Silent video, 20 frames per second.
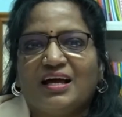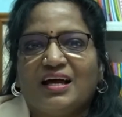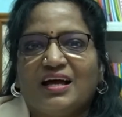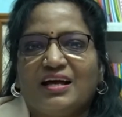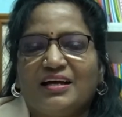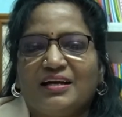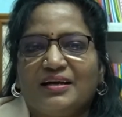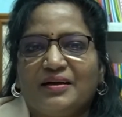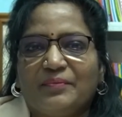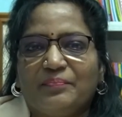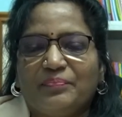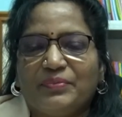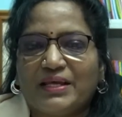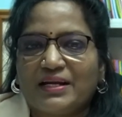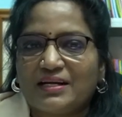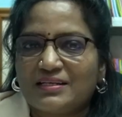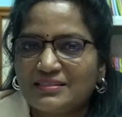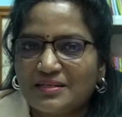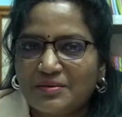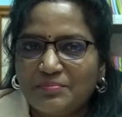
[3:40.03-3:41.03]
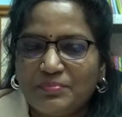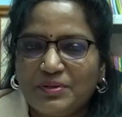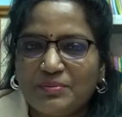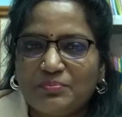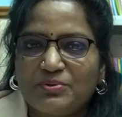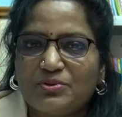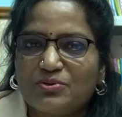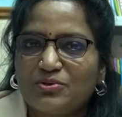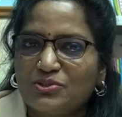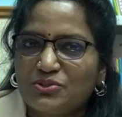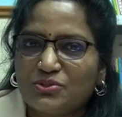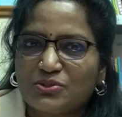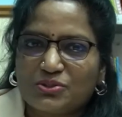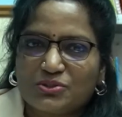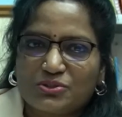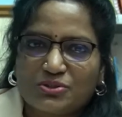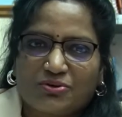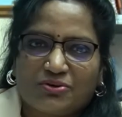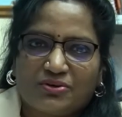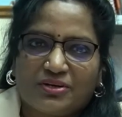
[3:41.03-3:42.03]
There are some people also
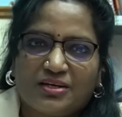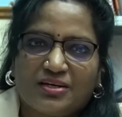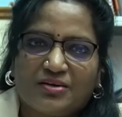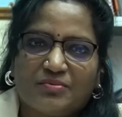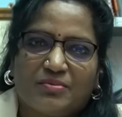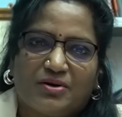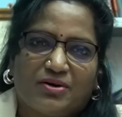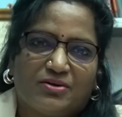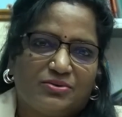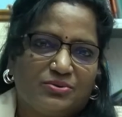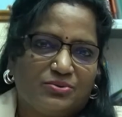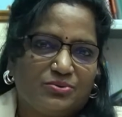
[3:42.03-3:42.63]
talking about